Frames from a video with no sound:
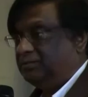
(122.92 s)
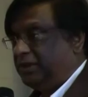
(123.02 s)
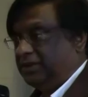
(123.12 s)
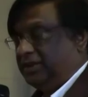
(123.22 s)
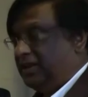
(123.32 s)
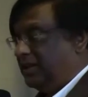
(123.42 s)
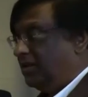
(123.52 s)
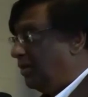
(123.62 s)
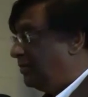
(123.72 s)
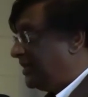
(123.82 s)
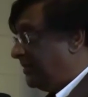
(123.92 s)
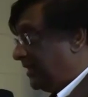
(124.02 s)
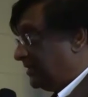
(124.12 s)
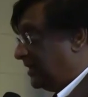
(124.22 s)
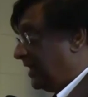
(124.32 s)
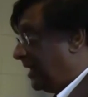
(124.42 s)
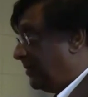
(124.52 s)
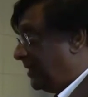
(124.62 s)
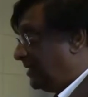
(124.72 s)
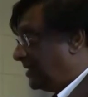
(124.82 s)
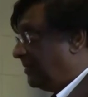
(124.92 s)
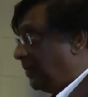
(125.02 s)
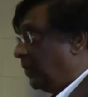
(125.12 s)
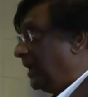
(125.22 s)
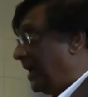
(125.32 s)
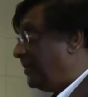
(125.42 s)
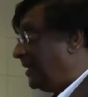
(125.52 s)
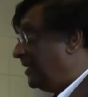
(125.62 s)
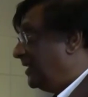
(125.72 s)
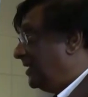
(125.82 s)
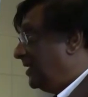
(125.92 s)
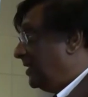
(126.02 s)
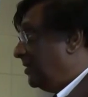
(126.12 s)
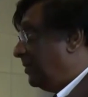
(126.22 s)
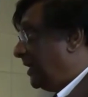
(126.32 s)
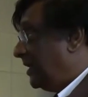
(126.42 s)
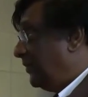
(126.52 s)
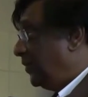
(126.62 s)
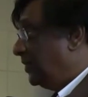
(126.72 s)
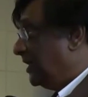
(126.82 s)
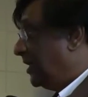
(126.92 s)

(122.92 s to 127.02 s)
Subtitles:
just put it together and hope something is going to happen. Something will happen. But if you're